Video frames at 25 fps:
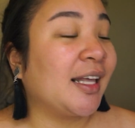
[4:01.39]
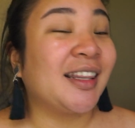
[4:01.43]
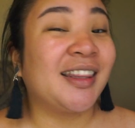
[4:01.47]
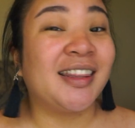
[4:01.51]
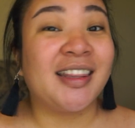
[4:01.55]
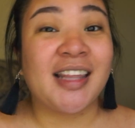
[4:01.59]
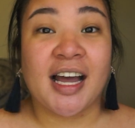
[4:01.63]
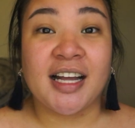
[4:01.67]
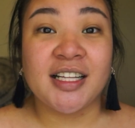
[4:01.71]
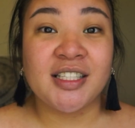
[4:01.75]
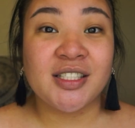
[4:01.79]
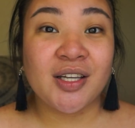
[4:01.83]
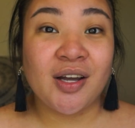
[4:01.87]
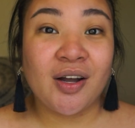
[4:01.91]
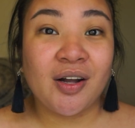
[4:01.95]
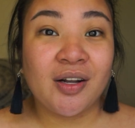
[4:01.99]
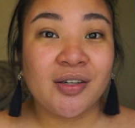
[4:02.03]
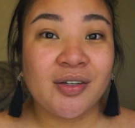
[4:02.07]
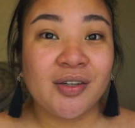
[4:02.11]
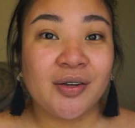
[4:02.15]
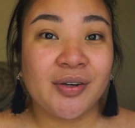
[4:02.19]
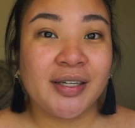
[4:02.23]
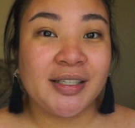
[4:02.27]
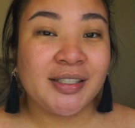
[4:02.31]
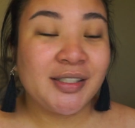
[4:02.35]
that's all
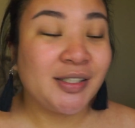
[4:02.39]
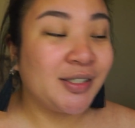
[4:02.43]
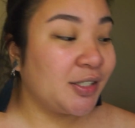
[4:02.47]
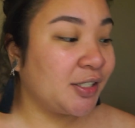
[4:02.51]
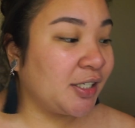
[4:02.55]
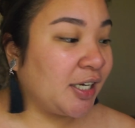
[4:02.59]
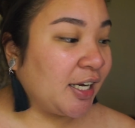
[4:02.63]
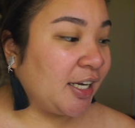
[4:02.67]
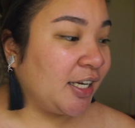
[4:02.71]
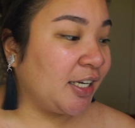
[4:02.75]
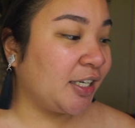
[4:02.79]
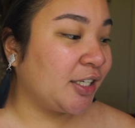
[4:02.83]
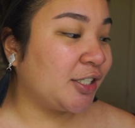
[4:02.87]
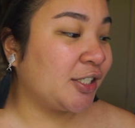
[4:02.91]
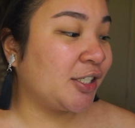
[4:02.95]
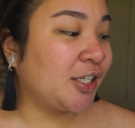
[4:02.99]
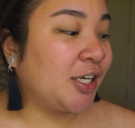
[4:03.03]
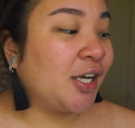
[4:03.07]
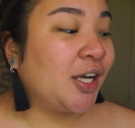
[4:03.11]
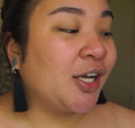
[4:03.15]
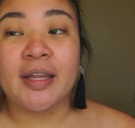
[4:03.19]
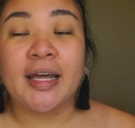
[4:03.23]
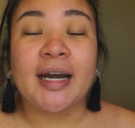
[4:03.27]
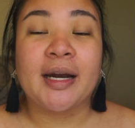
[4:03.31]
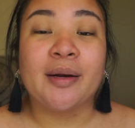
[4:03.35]
going to change.
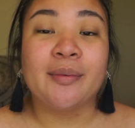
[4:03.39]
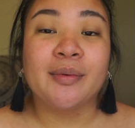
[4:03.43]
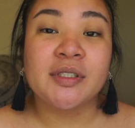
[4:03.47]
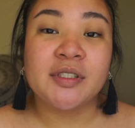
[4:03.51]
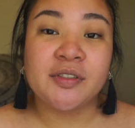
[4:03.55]
And I was